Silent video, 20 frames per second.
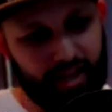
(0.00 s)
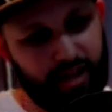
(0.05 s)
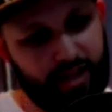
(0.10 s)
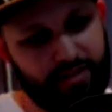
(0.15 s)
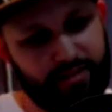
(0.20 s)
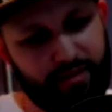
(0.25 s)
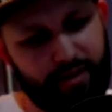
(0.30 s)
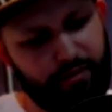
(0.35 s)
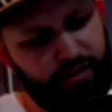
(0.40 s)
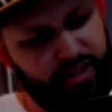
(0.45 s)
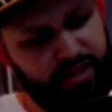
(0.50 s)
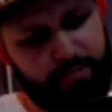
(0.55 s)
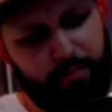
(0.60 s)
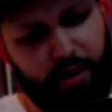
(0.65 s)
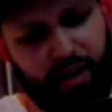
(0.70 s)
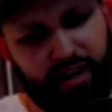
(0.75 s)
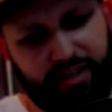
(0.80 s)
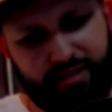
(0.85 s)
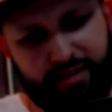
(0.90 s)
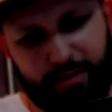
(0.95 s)
been chaos. So
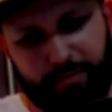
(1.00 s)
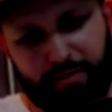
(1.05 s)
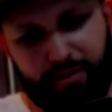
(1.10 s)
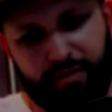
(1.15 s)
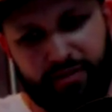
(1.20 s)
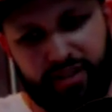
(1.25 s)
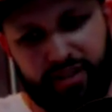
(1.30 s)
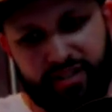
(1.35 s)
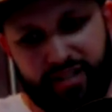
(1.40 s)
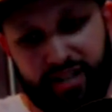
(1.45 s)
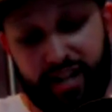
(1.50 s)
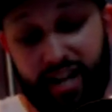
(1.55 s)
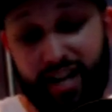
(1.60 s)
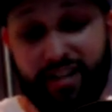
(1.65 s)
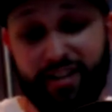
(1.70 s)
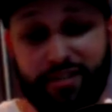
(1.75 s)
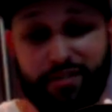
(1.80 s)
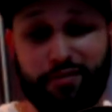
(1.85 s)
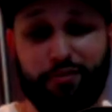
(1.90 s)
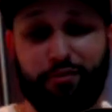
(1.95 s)
everything's boxed up and everything today.
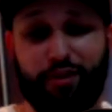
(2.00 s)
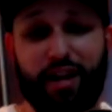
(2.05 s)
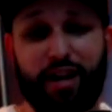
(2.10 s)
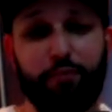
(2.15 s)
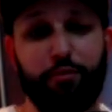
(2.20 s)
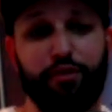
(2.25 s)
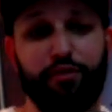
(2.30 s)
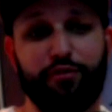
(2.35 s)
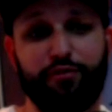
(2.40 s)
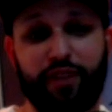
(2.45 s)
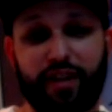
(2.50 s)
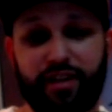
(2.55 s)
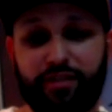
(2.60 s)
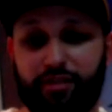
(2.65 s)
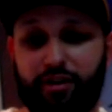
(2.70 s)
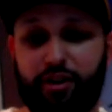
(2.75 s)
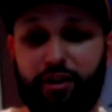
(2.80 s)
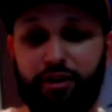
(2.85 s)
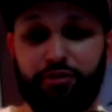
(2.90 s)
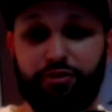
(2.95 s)
I had to scramble to
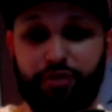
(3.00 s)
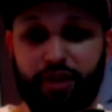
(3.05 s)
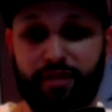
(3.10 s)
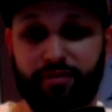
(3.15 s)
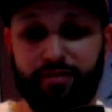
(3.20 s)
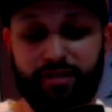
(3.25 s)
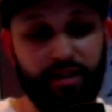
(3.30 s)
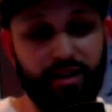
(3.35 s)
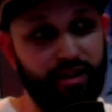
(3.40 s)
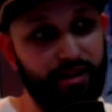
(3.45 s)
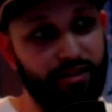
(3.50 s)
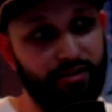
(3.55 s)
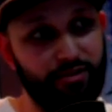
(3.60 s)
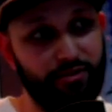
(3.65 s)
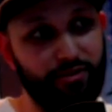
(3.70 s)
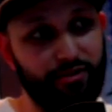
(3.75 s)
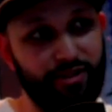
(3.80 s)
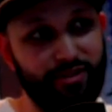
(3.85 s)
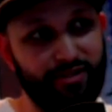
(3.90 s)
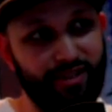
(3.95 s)
find the hard drive today to
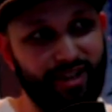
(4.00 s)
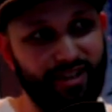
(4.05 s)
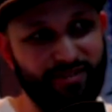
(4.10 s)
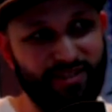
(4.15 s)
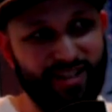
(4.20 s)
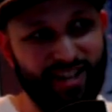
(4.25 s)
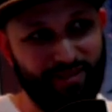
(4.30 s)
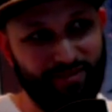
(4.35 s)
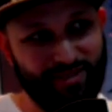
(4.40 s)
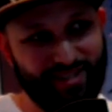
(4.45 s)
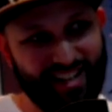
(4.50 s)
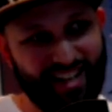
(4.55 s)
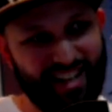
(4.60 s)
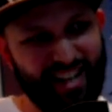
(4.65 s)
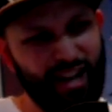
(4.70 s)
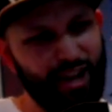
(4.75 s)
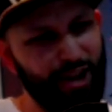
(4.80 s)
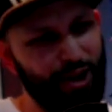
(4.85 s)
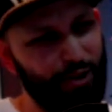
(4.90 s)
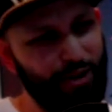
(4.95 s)
do this. I was
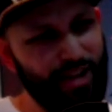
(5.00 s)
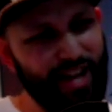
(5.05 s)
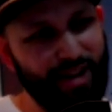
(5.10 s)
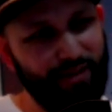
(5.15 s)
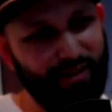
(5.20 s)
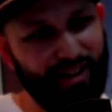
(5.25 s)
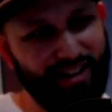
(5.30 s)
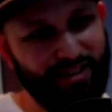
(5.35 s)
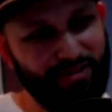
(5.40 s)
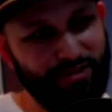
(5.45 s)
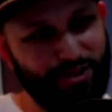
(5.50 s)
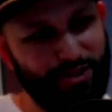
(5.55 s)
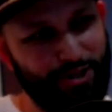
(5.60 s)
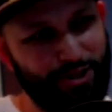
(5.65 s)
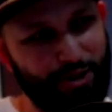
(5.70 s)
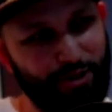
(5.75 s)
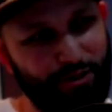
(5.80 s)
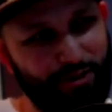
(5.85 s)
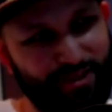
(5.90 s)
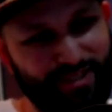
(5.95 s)
like, oh yeah, we got to do the
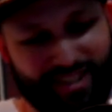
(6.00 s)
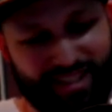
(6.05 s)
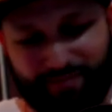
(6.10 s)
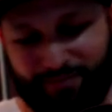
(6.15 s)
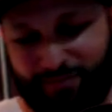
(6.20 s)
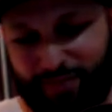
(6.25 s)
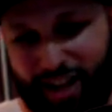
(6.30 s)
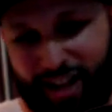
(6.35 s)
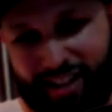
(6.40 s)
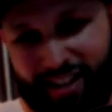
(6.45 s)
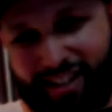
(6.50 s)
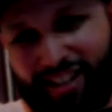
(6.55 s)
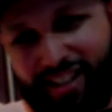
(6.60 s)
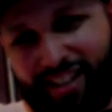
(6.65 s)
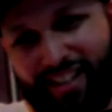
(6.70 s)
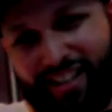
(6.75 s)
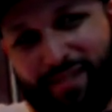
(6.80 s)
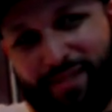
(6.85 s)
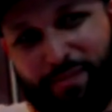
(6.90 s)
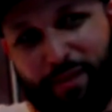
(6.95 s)
show. And I was like, fuck.
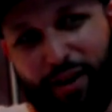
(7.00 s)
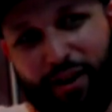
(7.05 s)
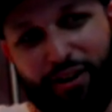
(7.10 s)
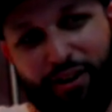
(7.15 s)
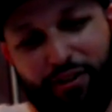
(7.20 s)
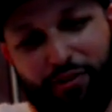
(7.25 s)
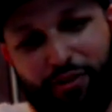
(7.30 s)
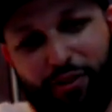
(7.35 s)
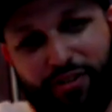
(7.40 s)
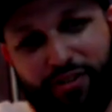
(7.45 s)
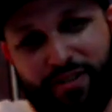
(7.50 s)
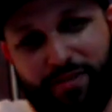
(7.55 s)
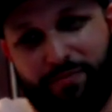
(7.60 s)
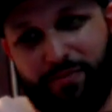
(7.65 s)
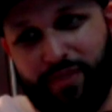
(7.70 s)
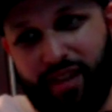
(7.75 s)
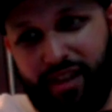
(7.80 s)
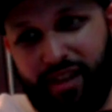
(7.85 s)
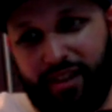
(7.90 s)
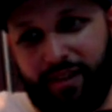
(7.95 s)
It's buried under all
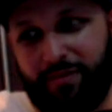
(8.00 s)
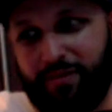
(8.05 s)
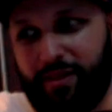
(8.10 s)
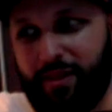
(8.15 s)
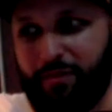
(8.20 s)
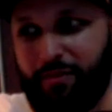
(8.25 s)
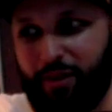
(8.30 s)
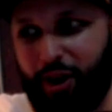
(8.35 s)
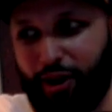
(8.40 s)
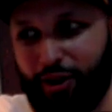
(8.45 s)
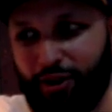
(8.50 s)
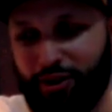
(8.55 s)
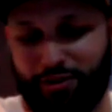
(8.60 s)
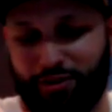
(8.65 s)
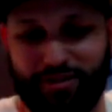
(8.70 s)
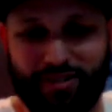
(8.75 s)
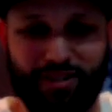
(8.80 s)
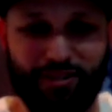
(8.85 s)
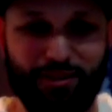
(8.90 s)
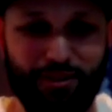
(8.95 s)
these
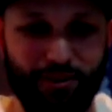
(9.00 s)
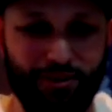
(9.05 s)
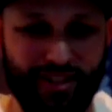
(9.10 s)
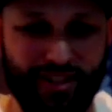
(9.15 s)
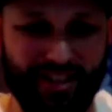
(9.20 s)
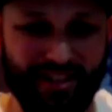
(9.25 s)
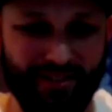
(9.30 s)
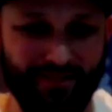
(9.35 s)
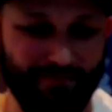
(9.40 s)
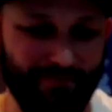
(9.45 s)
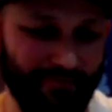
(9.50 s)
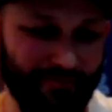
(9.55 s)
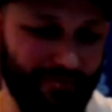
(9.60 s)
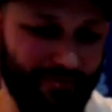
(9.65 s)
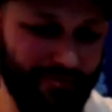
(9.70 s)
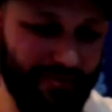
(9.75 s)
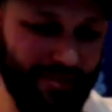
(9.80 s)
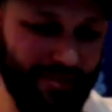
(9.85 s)
articles of clothing and